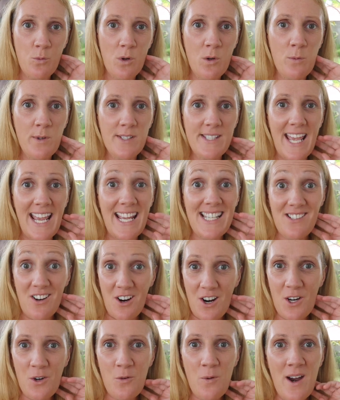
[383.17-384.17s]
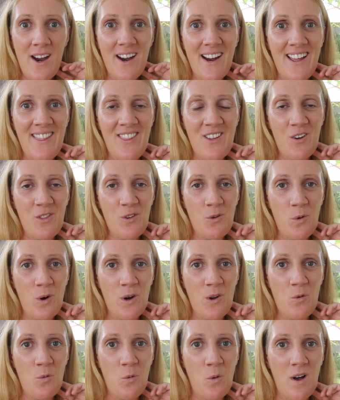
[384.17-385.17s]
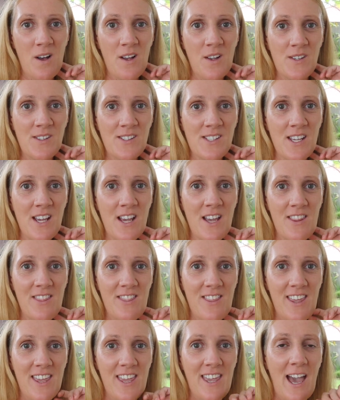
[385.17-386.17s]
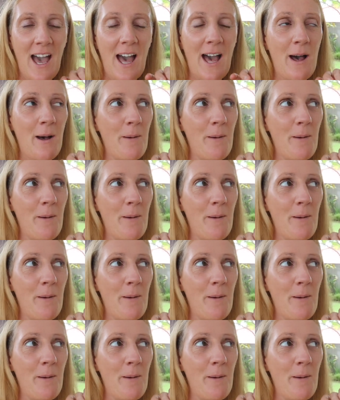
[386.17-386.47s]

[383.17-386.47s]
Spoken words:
One was Ace Hardware and the other one was the